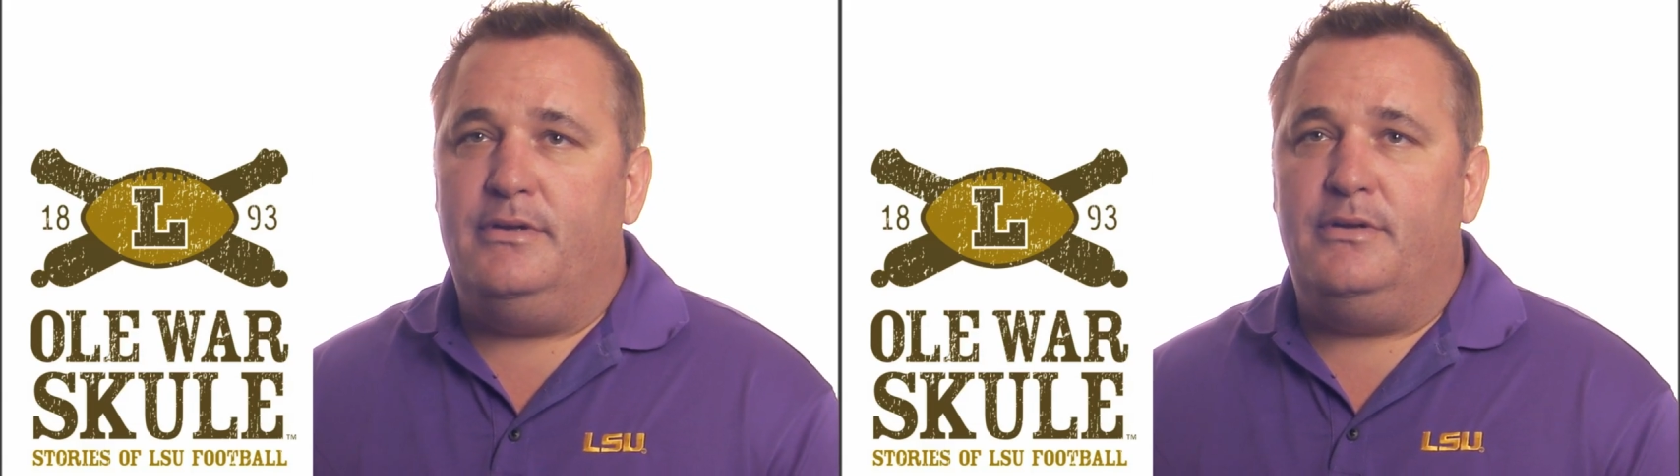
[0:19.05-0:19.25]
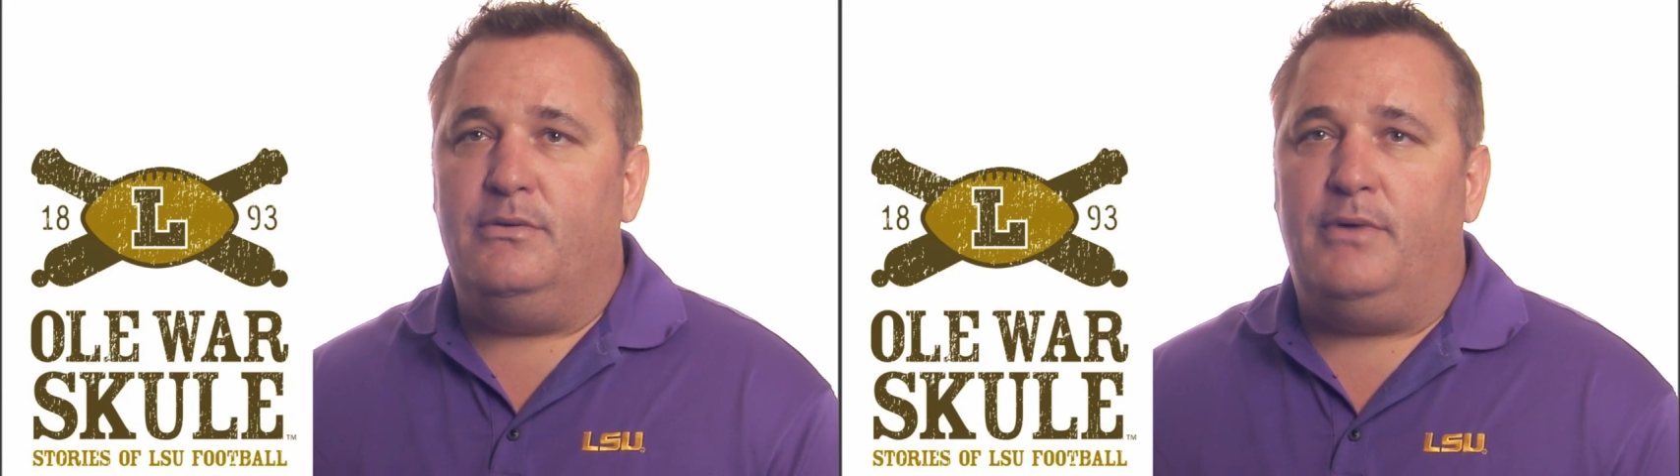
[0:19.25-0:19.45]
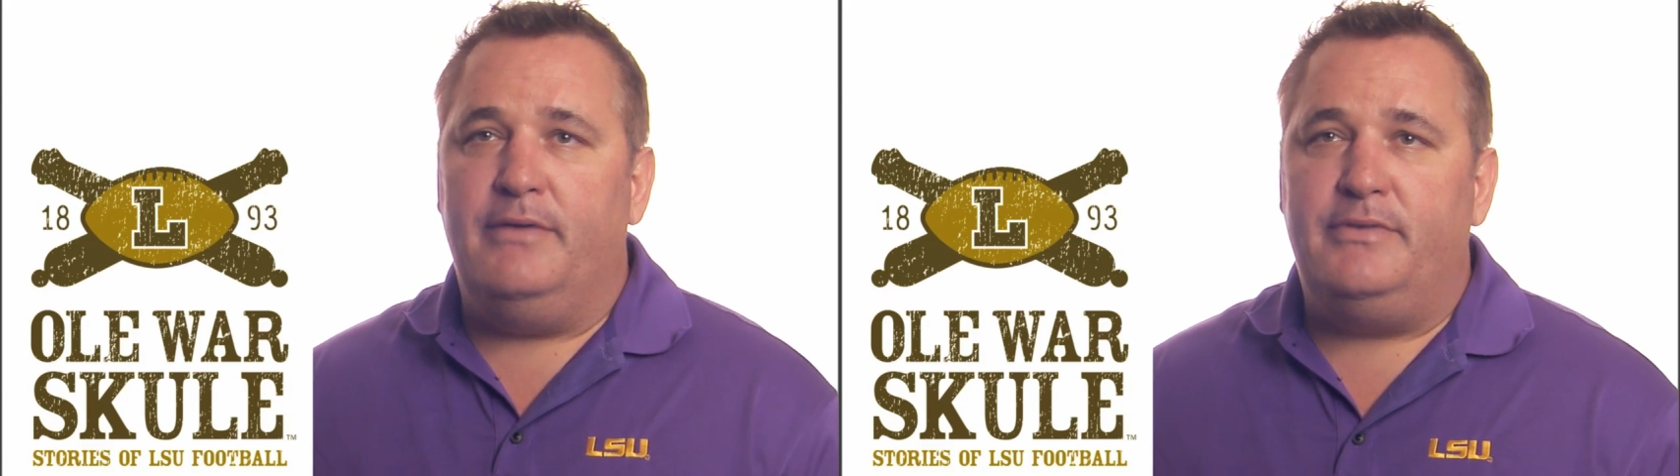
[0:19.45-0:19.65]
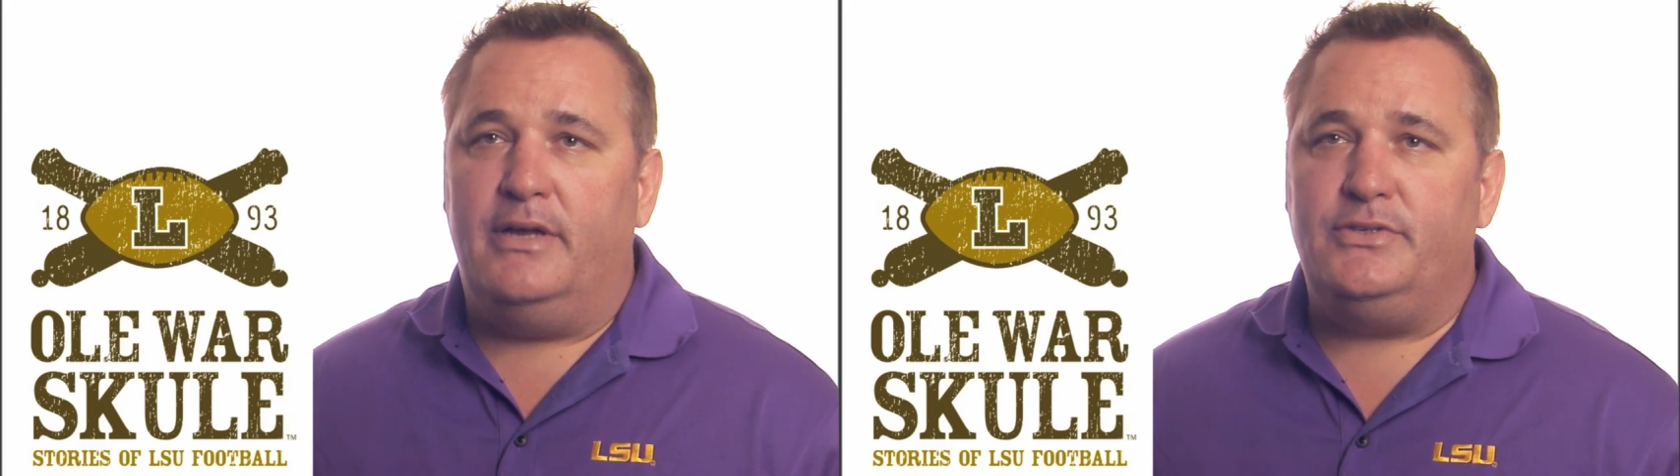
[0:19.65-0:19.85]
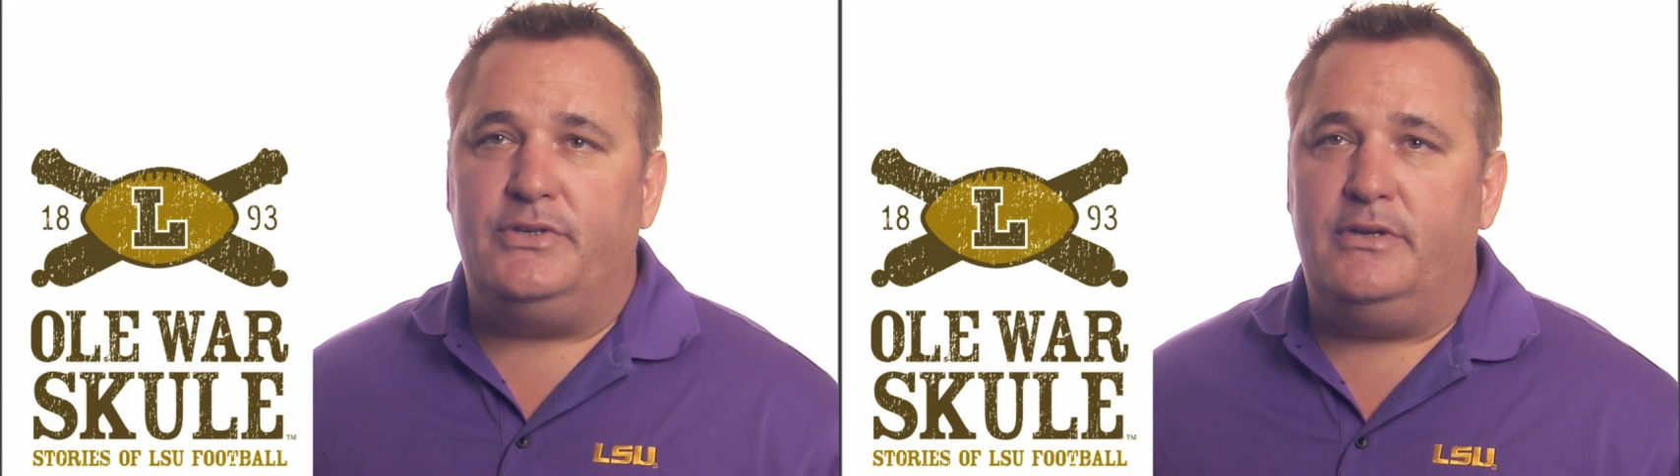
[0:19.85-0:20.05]
wife
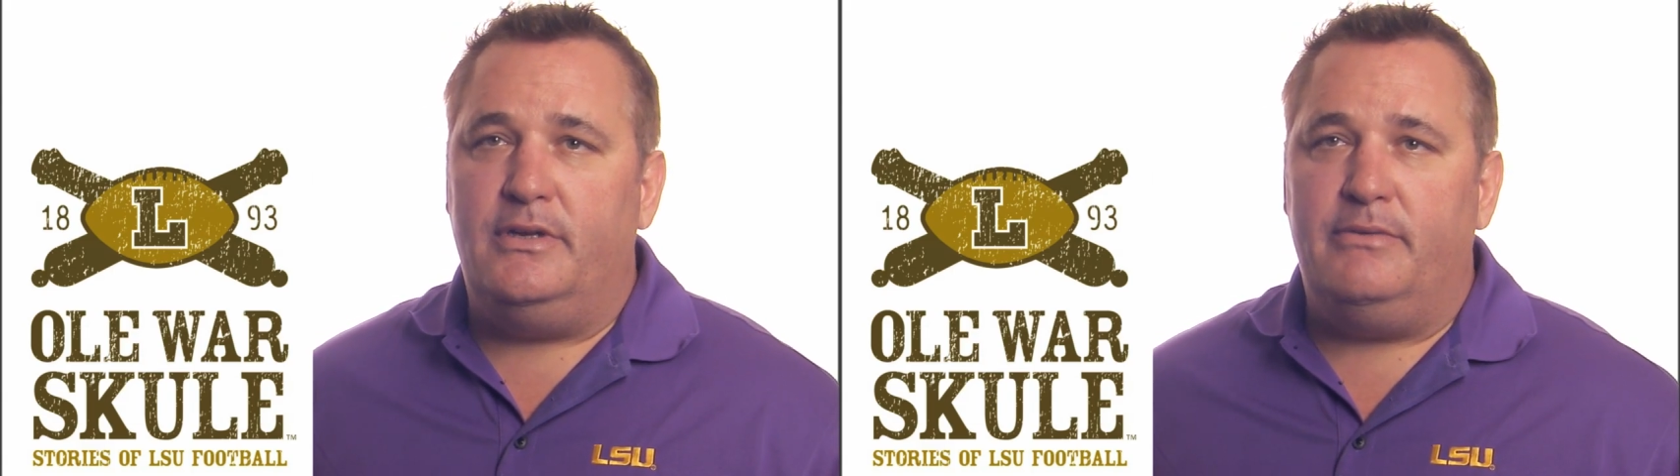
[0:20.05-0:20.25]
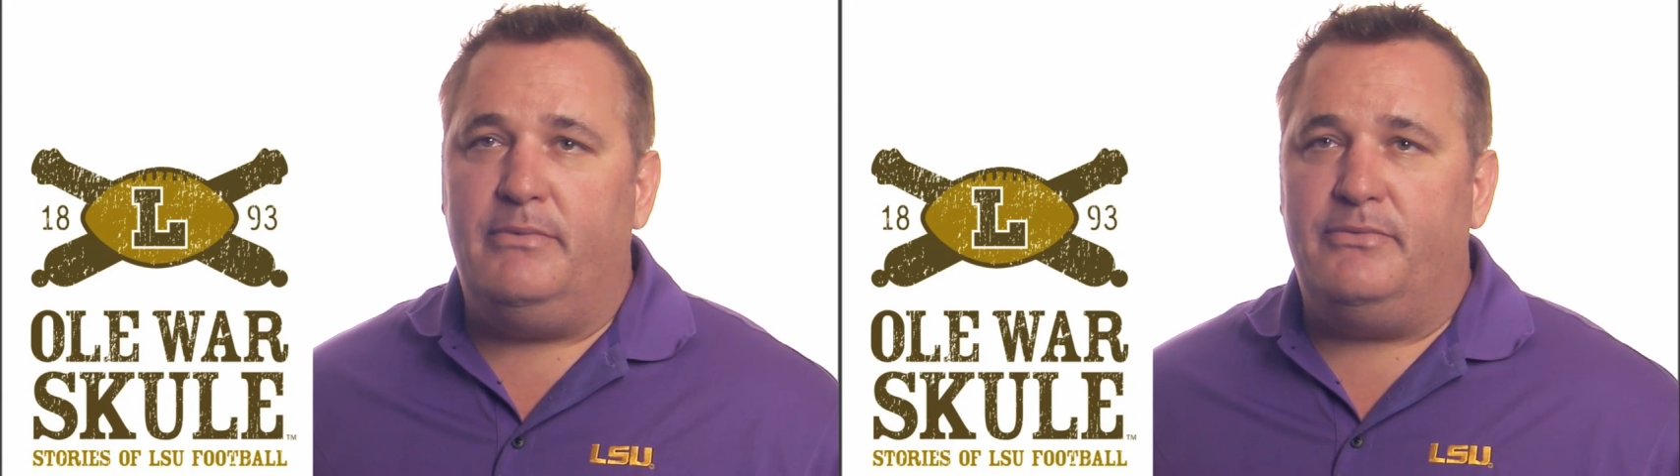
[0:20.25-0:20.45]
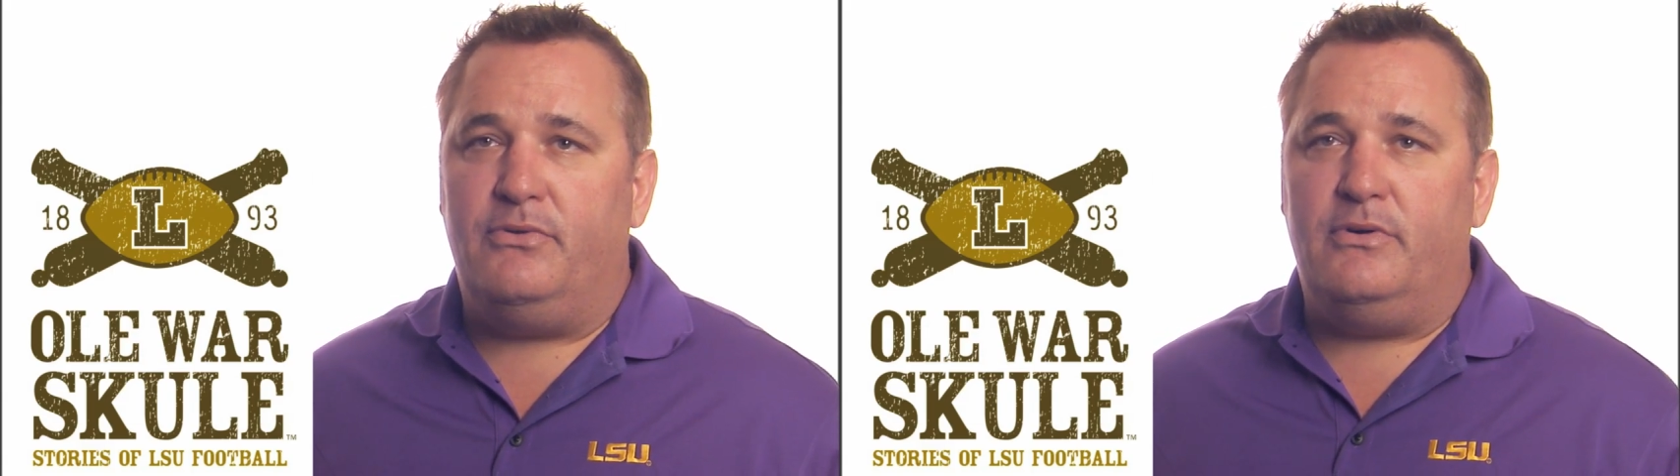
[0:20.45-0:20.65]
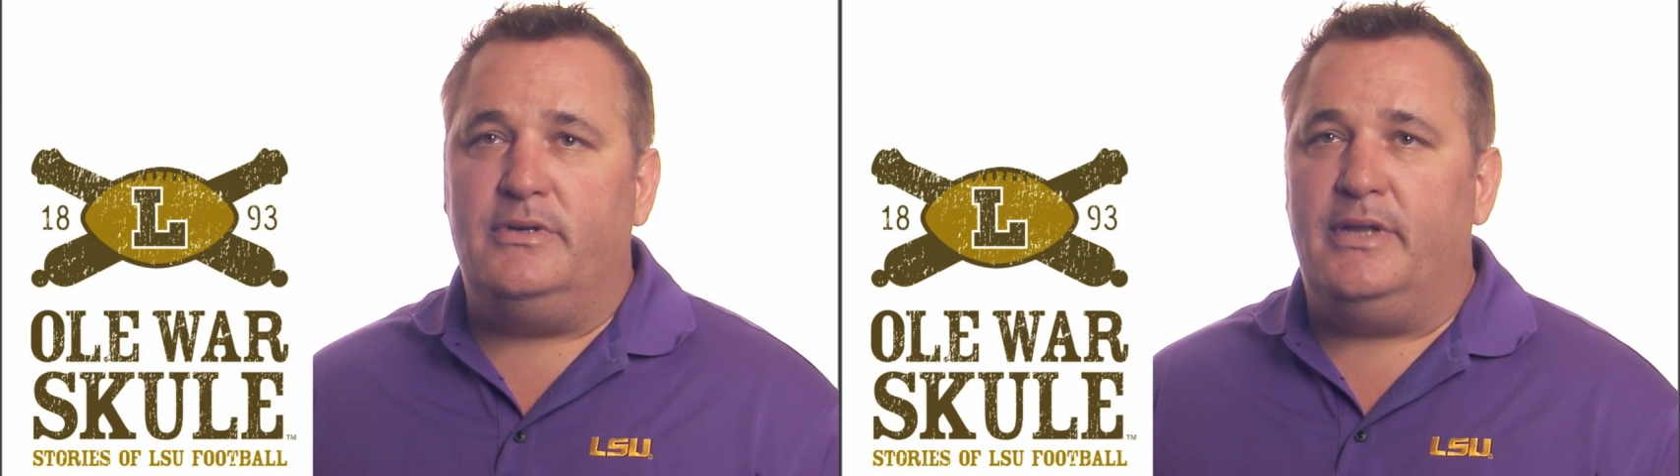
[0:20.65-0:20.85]
tells you, you know, before